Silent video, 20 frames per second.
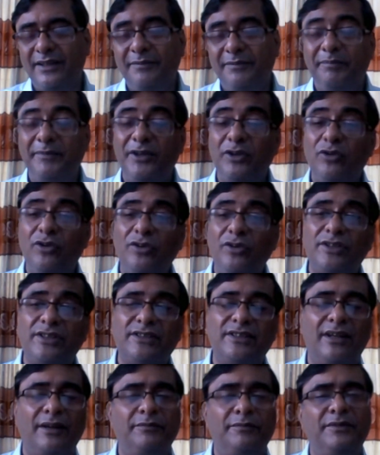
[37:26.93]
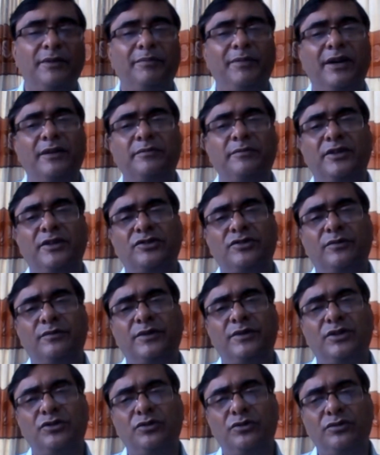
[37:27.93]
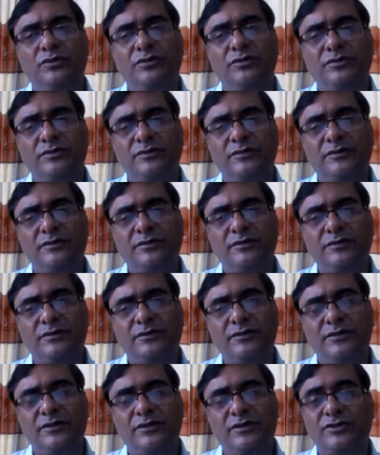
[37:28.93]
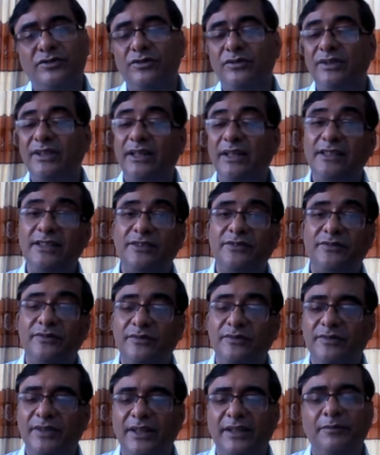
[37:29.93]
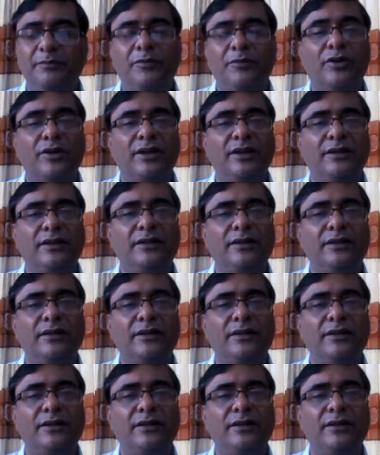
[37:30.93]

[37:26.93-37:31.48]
may not serve the purpose of the tone. So that is very important.